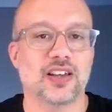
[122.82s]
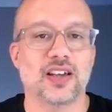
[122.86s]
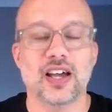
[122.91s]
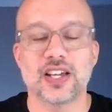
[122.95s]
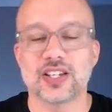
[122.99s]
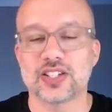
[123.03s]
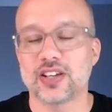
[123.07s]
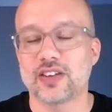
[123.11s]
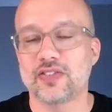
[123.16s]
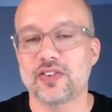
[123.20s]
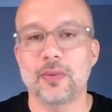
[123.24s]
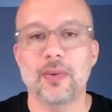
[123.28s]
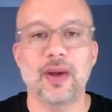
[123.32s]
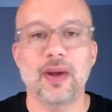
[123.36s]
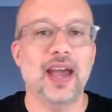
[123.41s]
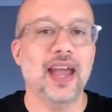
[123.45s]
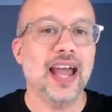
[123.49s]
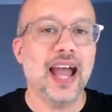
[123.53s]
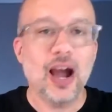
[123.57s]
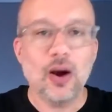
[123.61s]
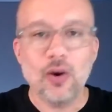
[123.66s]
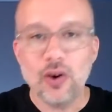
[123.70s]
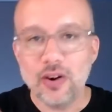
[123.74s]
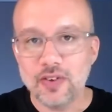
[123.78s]
SFMA,
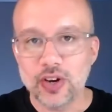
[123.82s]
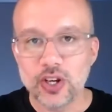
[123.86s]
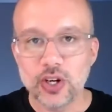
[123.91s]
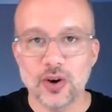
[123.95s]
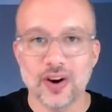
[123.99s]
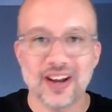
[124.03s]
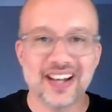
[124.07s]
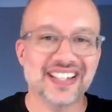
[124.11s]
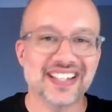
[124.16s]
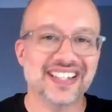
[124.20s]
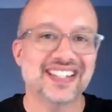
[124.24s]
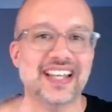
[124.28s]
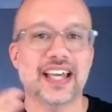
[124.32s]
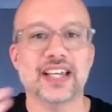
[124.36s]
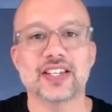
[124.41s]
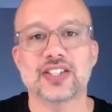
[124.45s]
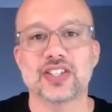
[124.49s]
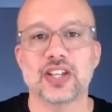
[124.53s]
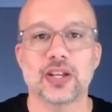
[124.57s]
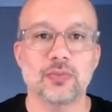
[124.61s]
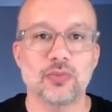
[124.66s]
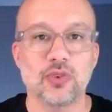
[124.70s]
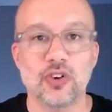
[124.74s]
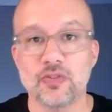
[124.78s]
however you're
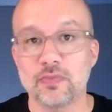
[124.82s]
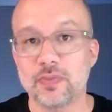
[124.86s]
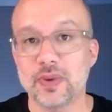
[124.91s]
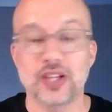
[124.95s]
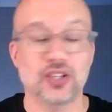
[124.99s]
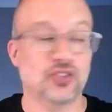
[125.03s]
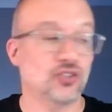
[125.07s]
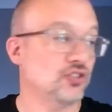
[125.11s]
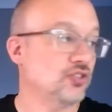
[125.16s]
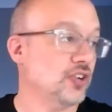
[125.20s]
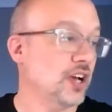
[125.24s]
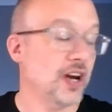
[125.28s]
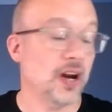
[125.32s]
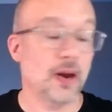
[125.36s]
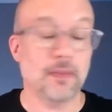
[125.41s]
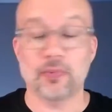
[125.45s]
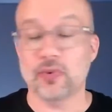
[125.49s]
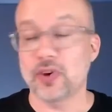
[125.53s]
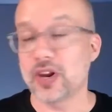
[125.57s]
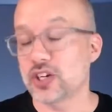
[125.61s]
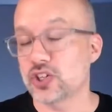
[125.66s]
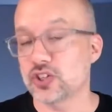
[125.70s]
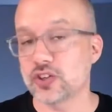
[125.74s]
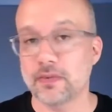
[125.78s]
assessing movement, straight up
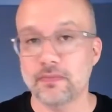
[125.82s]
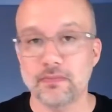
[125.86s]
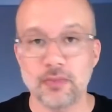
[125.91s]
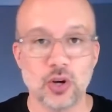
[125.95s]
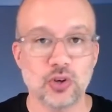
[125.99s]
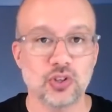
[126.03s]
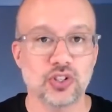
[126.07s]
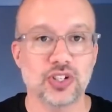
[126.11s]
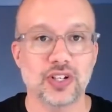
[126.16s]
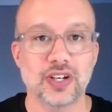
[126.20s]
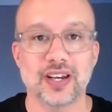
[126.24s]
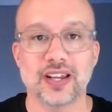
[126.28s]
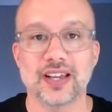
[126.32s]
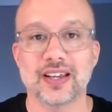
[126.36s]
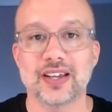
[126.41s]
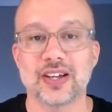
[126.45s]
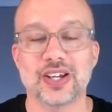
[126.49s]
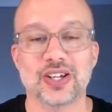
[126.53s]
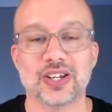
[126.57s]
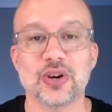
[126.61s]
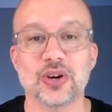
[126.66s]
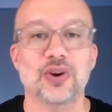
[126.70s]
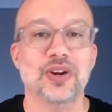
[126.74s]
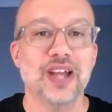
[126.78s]
range of motion
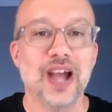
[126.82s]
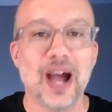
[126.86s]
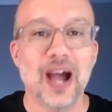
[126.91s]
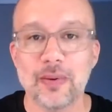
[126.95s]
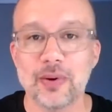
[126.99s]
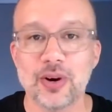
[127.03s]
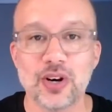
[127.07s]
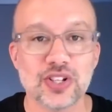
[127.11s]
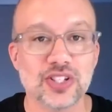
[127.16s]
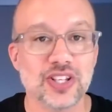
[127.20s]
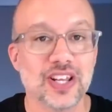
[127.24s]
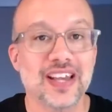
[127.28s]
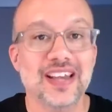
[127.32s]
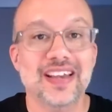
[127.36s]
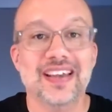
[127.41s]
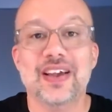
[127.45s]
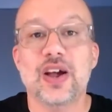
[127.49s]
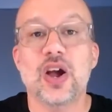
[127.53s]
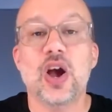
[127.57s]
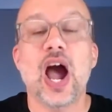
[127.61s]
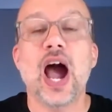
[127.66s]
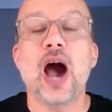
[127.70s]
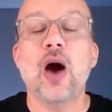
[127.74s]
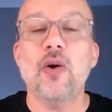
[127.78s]
and goniometers,
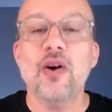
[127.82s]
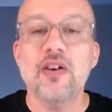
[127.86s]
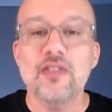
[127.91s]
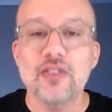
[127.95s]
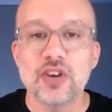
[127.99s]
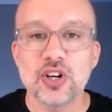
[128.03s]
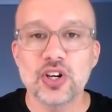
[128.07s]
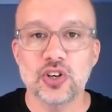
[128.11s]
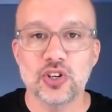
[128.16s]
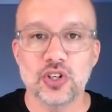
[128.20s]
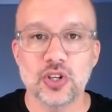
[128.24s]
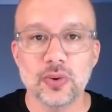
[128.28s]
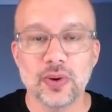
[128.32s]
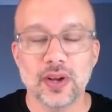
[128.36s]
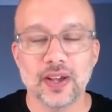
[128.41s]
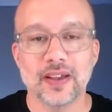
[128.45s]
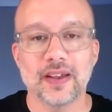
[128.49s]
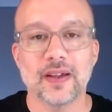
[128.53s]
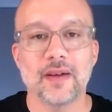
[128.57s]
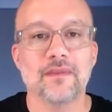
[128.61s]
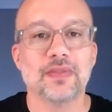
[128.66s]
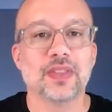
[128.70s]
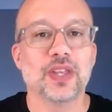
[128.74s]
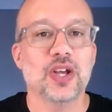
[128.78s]
however you're doing
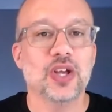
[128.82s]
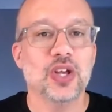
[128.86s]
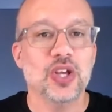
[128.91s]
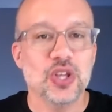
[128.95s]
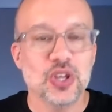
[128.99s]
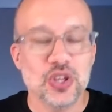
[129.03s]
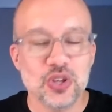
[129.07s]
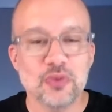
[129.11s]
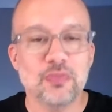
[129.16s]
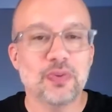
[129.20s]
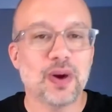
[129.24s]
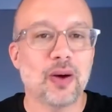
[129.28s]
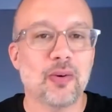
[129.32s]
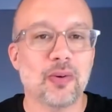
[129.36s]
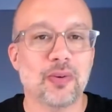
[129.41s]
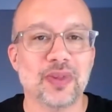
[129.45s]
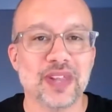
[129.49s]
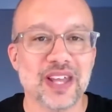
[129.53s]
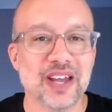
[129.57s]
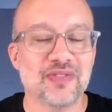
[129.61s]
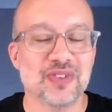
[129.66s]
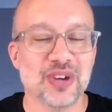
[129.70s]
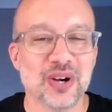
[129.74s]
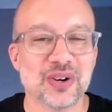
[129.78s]
it, you probably
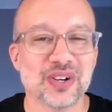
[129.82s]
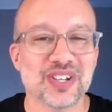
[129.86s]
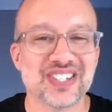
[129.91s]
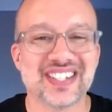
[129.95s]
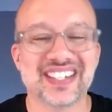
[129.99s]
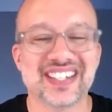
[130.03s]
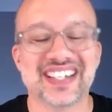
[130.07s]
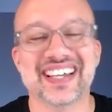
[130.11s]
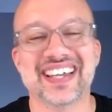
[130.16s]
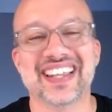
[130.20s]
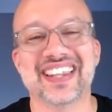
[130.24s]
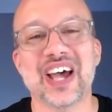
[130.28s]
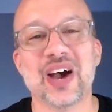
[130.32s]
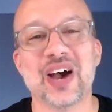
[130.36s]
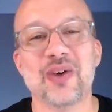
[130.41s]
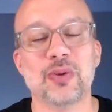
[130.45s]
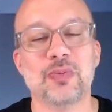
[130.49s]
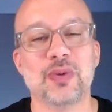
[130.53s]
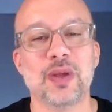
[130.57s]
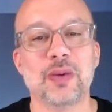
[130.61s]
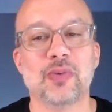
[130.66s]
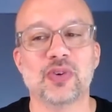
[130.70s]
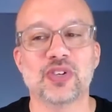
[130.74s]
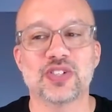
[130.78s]
have noticed that when
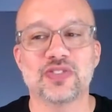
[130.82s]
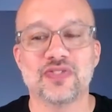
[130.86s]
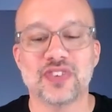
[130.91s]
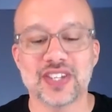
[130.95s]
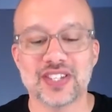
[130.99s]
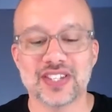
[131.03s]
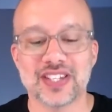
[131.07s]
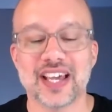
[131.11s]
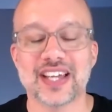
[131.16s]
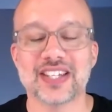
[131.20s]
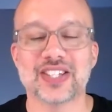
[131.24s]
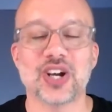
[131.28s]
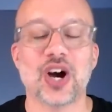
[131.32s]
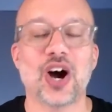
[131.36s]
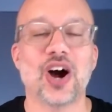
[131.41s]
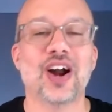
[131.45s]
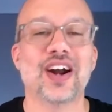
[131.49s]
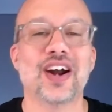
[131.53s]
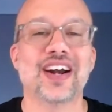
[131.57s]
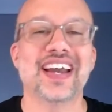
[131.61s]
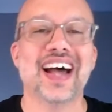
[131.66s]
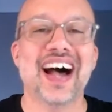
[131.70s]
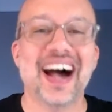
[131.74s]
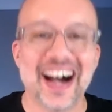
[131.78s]
people's facets
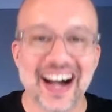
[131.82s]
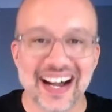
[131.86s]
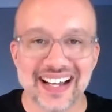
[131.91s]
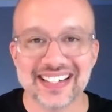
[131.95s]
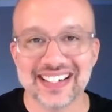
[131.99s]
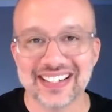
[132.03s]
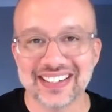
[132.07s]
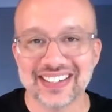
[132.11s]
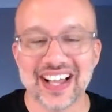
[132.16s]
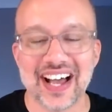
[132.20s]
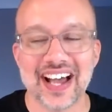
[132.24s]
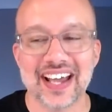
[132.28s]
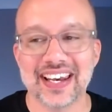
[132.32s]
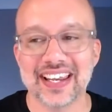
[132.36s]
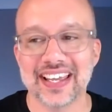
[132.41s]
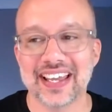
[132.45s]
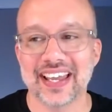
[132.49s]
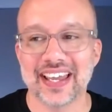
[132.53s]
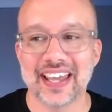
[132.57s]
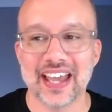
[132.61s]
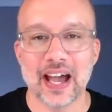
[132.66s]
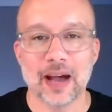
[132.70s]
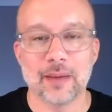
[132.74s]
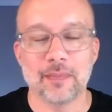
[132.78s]
are not gliding
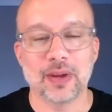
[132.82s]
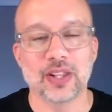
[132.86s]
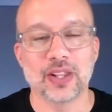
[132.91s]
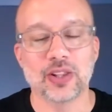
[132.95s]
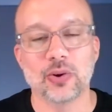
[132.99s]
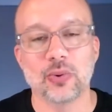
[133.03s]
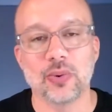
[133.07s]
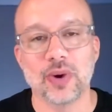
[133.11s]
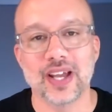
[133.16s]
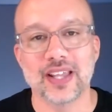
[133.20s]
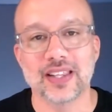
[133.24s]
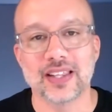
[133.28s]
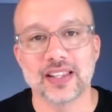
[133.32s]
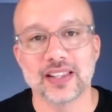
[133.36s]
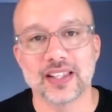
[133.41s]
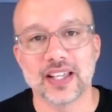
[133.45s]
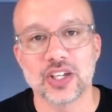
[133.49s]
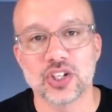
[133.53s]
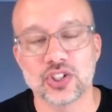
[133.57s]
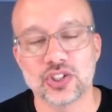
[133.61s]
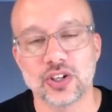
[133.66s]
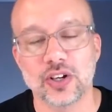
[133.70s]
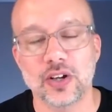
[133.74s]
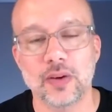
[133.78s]
and gapping the way that they
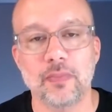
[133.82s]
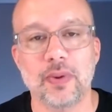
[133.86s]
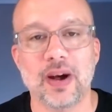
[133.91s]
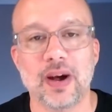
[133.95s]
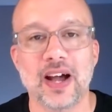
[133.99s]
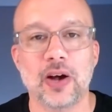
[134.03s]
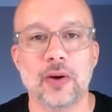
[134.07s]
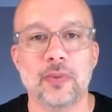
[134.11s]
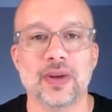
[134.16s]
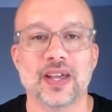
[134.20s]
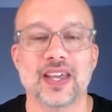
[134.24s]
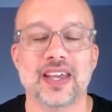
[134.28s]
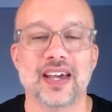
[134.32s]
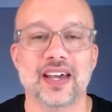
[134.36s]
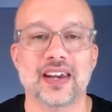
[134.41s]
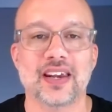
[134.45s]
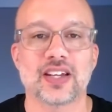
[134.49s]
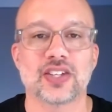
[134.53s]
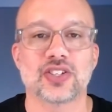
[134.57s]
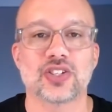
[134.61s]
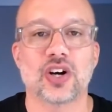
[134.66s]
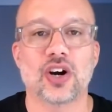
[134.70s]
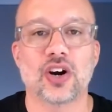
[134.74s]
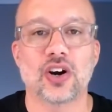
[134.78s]
should,
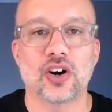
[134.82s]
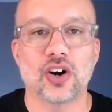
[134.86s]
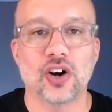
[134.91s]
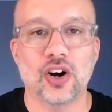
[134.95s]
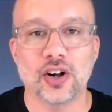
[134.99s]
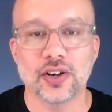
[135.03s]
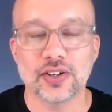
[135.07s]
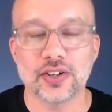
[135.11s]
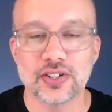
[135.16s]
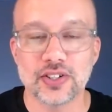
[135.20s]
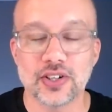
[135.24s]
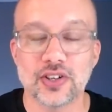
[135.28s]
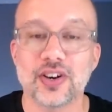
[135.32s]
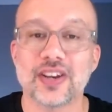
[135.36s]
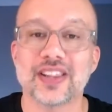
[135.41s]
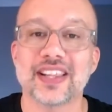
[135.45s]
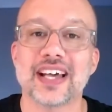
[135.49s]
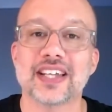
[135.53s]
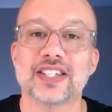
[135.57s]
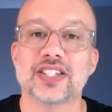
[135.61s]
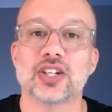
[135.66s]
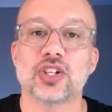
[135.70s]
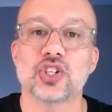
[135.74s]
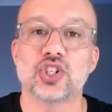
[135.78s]
biomechanics are altered.
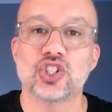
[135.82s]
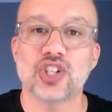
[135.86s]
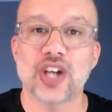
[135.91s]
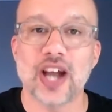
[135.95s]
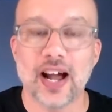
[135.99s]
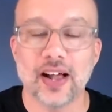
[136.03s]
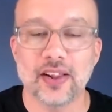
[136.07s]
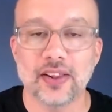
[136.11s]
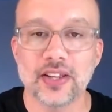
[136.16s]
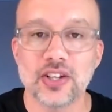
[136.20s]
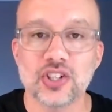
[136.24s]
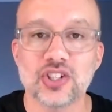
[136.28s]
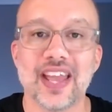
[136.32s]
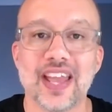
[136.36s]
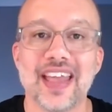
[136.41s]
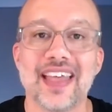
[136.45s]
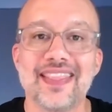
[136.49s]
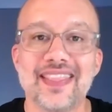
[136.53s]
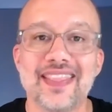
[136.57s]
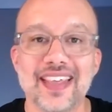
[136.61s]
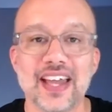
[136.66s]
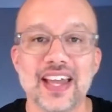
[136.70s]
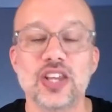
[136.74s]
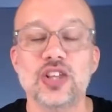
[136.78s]
That's a challenge.
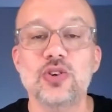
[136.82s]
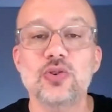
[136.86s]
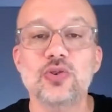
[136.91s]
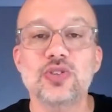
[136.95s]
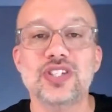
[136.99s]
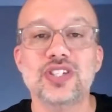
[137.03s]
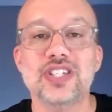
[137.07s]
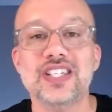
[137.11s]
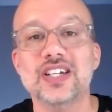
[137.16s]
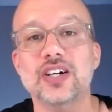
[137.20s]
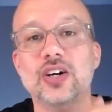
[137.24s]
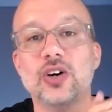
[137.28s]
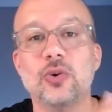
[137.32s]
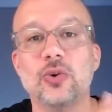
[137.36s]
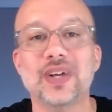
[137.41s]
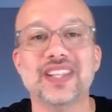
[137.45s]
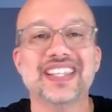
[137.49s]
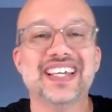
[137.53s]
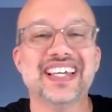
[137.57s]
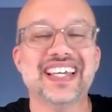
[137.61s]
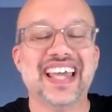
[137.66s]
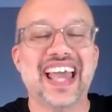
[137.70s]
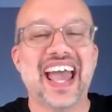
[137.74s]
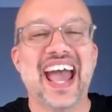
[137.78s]
And then you deal with
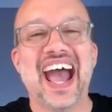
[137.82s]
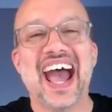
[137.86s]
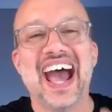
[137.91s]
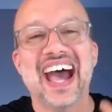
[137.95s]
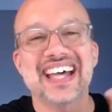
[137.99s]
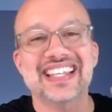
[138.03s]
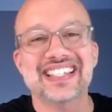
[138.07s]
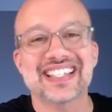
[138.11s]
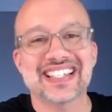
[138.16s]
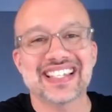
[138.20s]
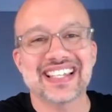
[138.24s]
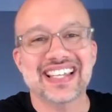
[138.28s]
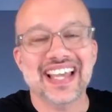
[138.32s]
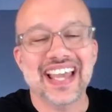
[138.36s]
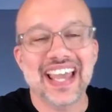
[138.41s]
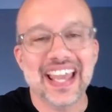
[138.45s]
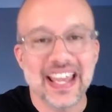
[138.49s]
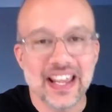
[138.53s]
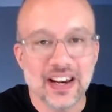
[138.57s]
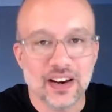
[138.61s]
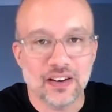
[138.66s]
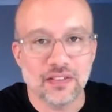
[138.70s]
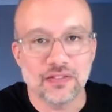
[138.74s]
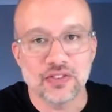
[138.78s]
a
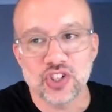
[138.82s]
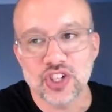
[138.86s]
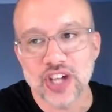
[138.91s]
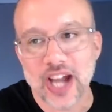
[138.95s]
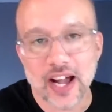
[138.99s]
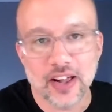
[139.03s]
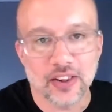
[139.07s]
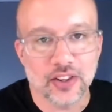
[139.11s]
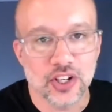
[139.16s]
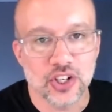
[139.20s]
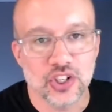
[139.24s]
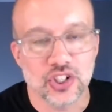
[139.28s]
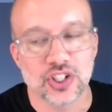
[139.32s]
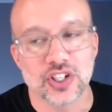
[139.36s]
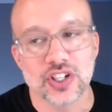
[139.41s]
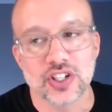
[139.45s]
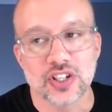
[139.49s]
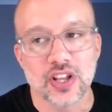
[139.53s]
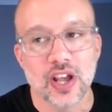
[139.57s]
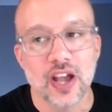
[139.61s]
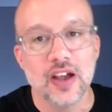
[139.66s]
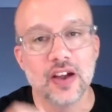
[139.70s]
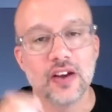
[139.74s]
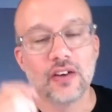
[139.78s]
cascade of challenges
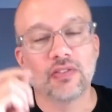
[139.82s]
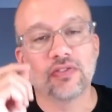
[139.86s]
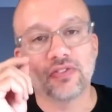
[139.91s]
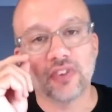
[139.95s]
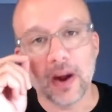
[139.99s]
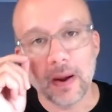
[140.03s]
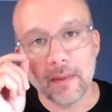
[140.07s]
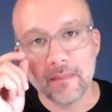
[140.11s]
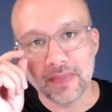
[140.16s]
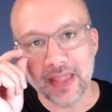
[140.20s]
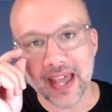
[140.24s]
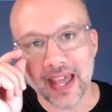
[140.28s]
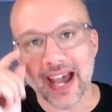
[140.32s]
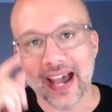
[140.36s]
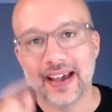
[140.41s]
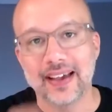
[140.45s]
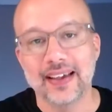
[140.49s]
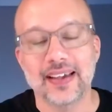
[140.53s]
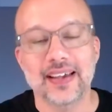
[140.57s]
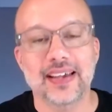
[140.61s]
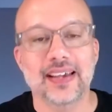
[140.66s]
from that.